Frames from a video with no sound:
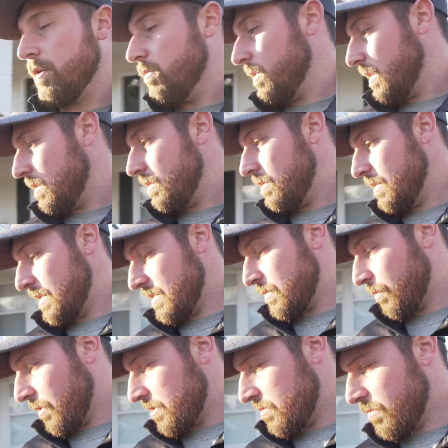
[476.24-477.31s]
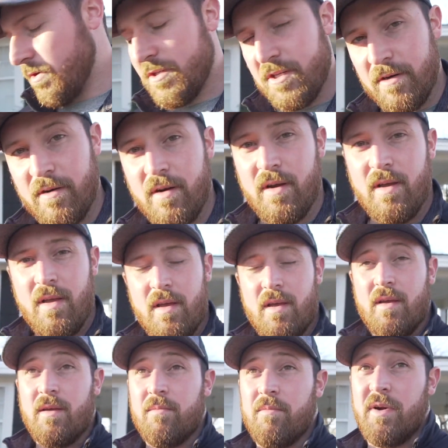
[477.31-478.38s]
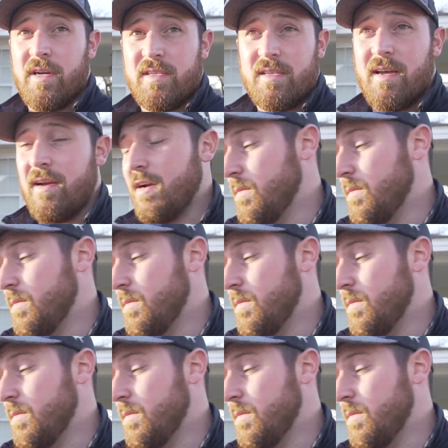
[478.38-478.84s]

with this pressure washer, but it's not going